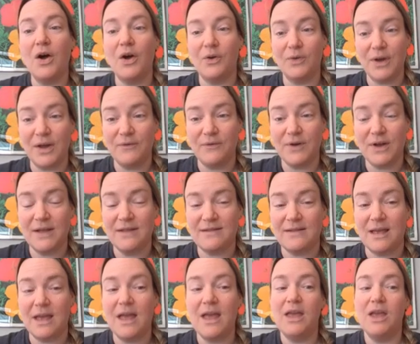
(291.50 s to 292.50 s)
All right,
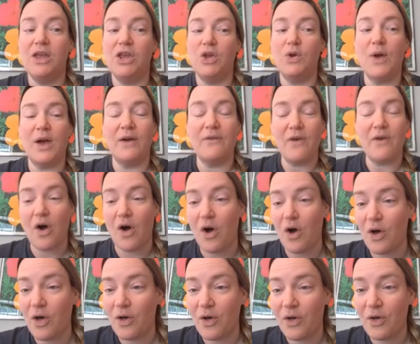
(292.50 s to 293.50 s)
friends, you have
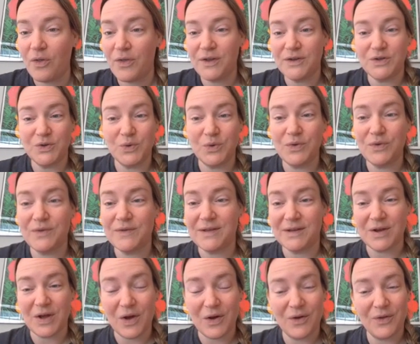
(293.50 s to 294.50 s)
all the tools
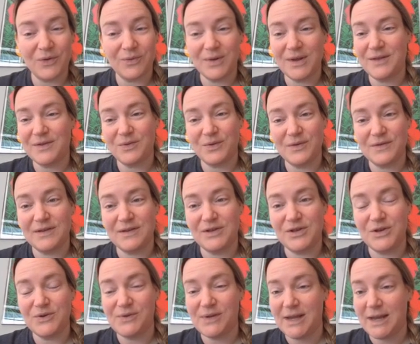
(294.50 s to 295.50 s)
and all the
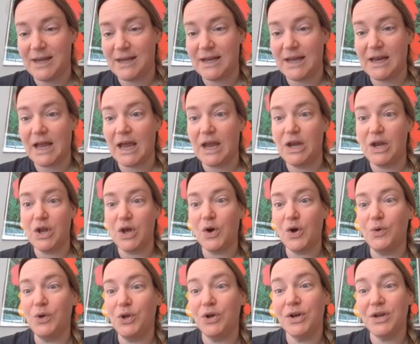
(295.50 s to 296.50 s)
resources you need, and I
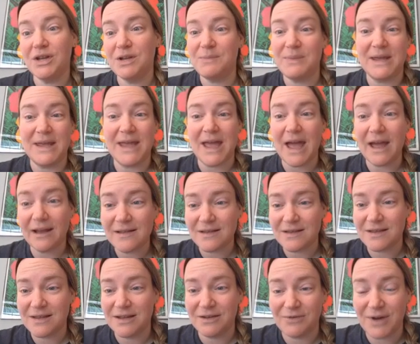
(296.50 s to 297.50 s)
know you're going to be
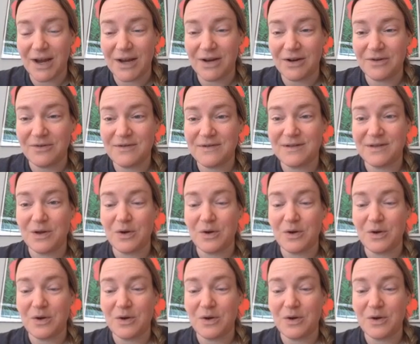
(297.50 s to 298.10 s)
excellent writers.